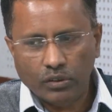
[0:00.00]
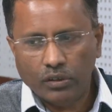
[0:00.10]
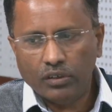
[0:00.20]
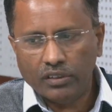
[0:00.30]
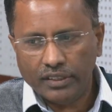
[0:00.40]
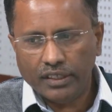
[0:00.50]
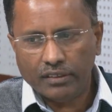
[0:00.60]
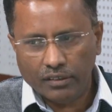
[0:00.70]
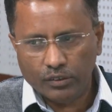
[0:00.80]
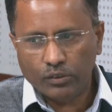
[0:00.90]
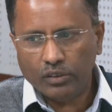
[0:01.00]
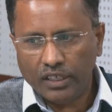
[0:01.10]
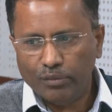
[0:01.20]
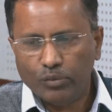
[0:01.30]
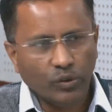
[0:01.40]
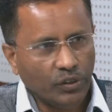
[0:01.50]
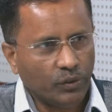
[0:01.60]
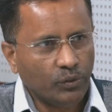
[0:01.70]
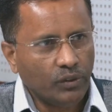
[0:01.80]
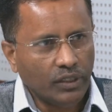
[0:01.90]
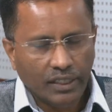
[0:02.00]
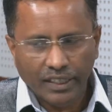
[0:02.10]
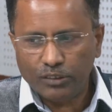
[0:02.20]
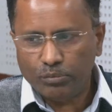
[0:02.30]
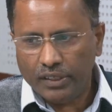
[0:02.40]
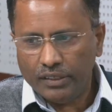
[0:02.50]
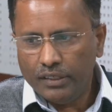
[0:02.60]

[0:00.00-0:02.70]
all that also I am going to explain.